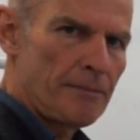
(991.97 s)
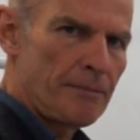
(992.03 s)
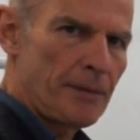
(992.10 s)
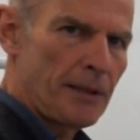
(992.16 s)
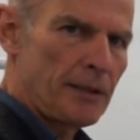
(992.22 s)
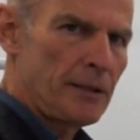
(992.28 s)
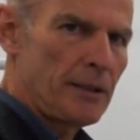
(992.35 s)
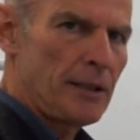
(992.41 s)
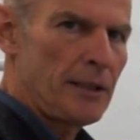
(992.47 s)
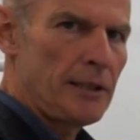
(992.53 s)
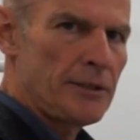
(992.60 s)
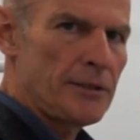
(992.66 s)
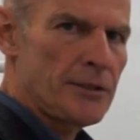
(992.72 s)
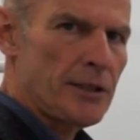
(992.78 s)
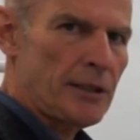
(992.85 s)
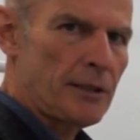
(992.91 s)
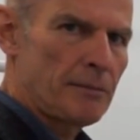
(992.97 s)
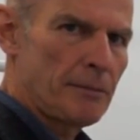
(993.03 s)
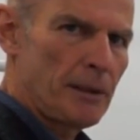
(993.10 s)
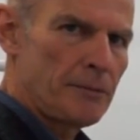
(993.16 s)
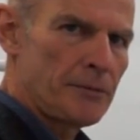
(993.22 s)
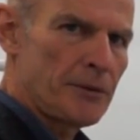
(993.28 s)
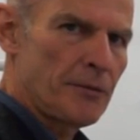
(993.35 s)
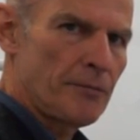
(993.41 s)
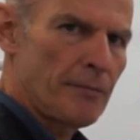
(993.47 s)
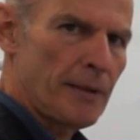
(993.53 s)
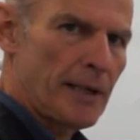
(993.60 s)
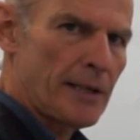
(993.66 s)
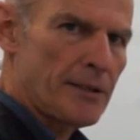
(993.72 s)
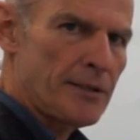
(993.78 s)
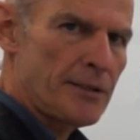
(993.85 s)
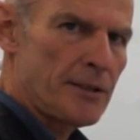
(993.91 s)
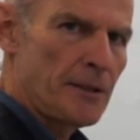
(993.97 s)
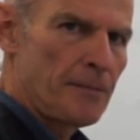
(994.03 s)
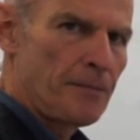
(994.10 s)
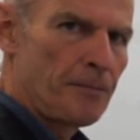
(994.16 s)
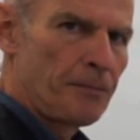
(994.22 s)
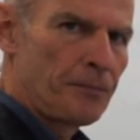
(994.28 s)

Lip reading: being the second moment of mass.